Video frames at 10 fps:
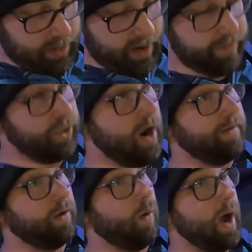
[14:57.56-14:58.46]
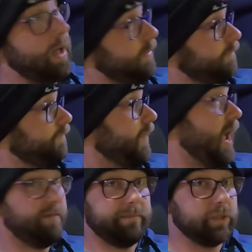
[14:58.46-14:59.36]
I've been driving a while.
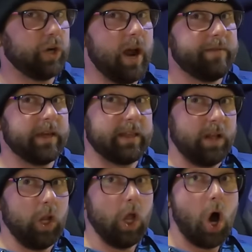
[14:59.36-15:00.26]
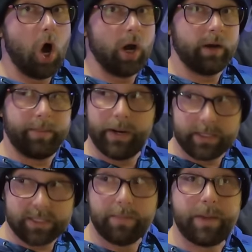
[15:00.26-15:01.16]
I haven't been driving long compared
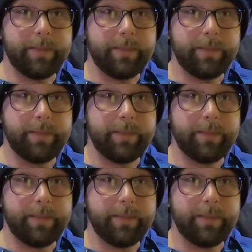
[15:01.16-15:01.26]
to some